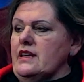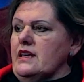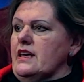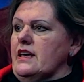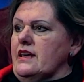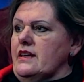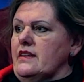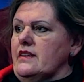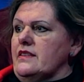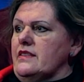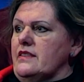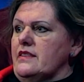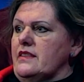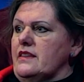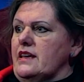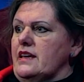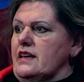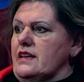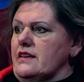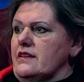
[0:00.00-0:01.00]
And
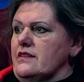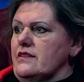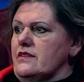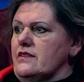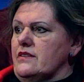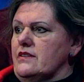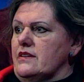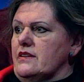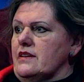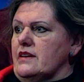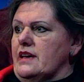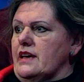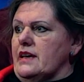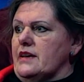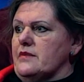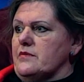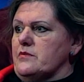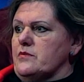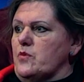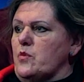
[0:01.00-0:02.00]
then
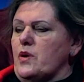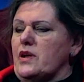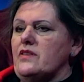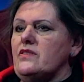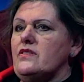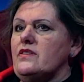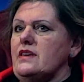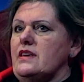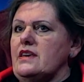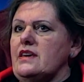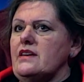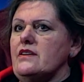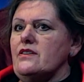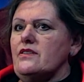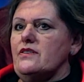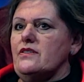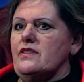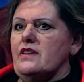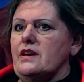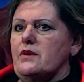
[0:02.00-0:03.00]
once a
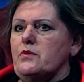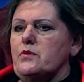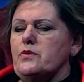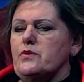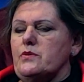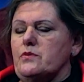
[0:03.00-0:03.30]
year they were,